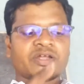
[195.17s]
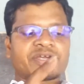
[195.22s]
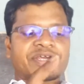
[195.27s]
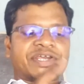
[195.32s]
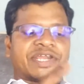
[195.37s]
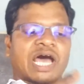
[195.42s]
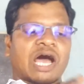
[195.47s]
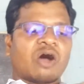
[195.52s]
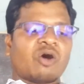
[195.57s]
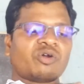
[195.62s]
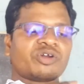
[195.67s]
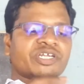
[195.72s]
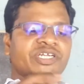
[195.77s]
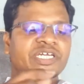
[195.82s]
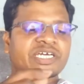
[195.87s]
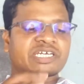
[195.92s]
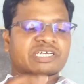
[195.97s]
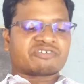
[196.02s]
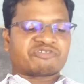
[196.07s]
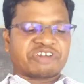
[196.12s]
down in a
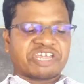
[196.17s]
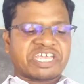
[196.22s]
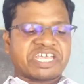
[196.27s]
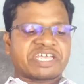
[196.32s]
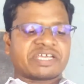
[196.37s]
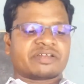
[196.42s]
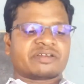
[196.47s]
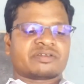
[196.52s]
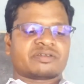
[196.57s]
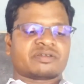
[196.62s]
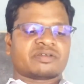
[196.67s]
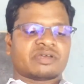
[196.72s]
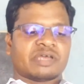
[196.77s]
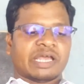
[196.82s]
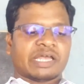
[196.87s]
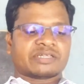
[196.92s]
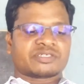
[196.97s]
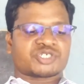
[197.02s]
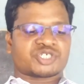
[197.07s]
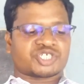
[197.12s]
green
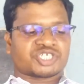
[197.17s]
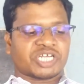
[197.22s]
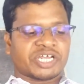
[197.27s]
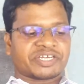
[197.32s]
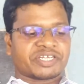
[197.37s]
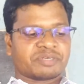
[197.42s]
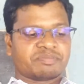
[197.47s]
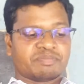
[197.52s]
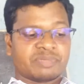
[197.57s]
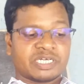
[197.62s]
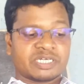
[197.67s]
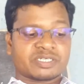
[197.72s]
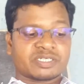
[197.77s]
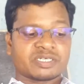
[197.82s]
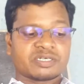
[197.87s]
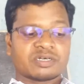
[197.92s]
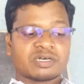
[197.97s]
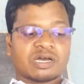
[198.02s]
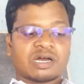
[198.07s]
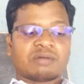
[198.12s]
and shady bed,
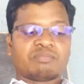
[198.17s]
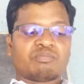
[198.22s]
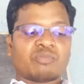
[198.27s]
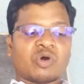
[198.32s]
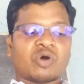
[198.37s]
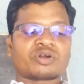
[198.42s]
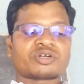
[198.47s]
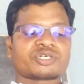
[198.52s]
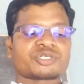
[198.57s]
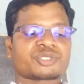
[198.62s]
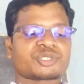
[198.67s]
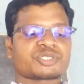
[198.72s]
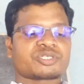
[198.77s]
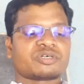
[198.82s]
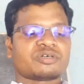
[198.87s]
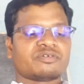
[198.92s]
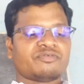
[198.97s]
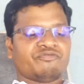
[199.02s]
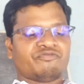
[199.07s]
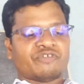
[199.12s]
a modest
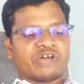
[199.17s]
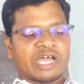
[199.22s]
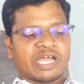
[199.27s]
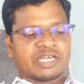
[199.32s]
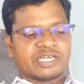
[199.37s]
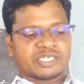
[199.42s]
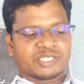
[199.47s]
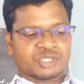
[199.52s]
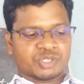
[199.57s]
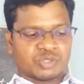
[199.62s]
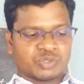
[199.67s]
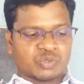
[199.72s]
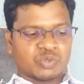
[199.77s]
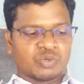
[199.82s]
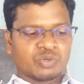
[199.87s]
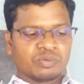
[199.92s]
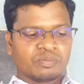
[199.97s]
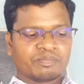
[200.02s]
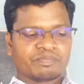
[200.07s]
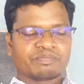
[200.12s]
violet
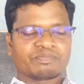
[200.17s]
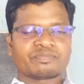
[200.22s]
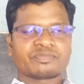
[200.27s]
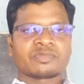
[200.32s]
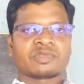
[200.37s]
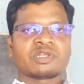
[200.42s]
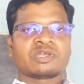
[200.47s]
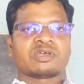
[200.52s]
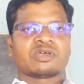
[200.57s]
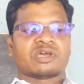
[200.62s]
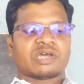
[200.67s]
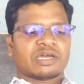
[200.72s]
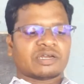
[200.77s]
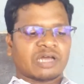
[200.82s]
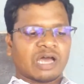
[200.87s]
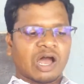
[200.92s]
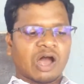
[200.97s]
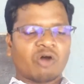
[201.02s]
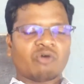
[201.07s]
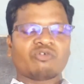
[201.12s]
grew. And
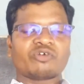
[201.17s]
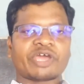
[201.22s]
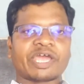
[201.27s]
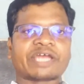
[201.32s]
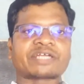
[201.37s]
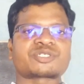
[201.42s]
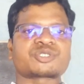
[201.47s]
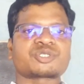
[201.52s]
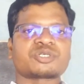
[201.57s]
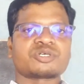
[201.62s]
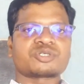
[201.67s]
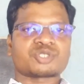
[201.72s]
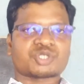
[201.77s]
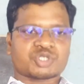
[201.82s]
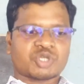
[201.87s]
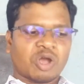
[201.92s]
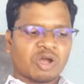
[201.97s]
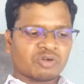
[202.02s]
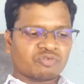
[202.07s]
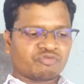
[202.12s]
how its
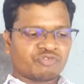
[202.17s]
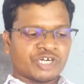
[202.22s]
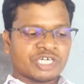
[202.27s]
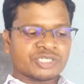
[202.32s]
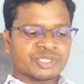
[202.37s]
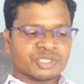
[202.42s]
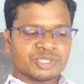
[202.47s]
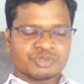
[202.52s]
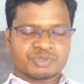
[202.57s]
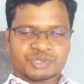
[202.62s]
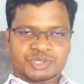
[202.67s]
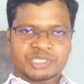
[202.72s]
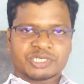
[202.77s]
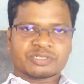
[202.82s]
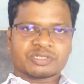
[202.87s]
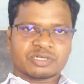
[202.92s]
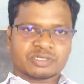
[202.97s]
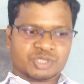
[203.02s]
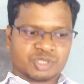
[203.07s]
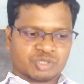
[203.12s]
stalk was, you see,
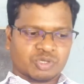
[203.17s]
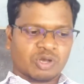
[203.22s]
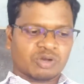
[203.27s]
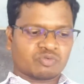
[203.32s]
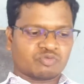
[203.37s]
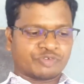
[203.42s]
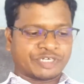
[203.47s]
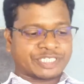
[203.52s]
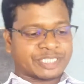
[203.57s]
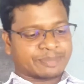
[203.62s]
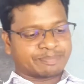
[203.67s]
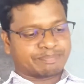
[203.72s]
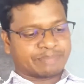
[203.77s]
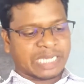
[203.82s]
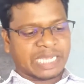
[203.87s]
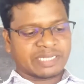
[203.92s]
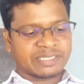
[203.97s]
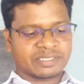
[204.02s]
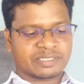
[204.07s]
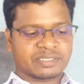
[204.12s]
the stalk was
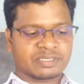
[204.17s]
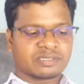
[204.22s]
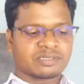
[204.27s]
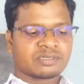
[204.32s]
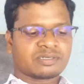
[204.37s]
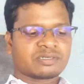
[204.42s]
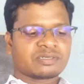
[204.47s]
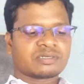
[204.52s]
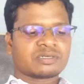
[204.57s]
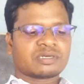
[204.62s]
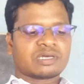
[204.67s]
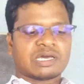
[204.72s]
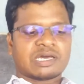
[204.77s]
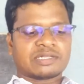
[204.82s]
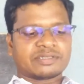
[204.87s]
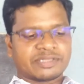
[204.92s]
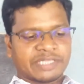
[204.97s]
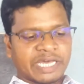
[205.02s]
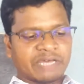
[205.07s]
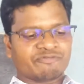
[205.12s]
bent,
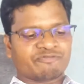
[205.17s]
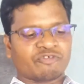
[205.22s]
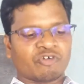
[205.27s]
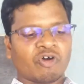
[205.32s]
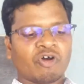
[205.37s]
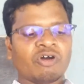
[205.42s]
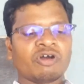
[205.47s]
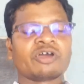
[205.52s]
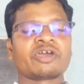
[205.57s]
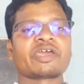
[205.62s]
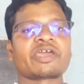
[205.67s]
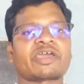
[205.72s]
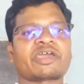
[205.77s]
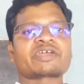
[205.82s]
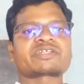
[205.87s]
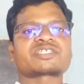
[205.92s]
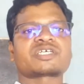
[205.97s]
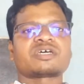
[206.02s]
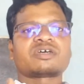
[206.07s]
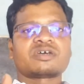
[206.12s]
and therefore
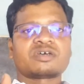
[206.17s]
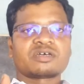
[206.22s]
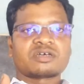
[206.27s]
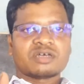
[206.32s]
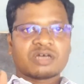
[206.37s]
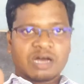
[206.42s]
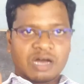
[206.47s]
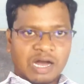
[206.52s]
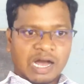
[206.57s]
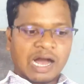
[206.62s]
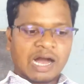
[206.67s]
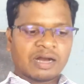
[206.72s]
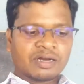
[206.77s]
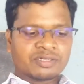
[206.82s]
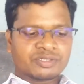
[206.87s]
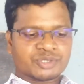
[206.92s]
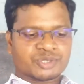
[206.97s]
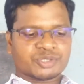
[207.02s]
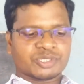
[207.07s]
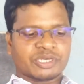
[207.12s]
it
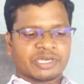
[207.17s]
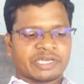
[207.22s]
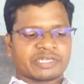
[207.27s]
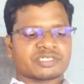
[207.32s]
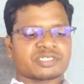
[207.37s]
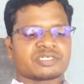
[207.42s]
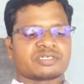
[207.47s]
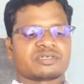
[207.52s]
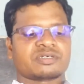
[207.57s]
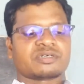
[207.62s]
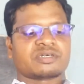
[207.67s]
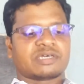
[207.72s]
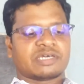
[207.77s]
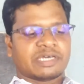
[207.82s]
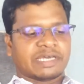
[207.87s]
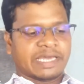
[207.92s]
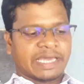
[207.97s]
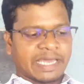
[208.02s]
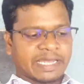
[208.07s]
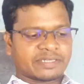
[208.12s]
hungs its
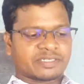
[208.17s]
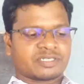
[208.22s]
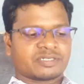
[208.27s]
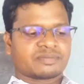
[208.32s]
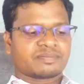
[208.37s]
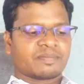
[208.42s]
head.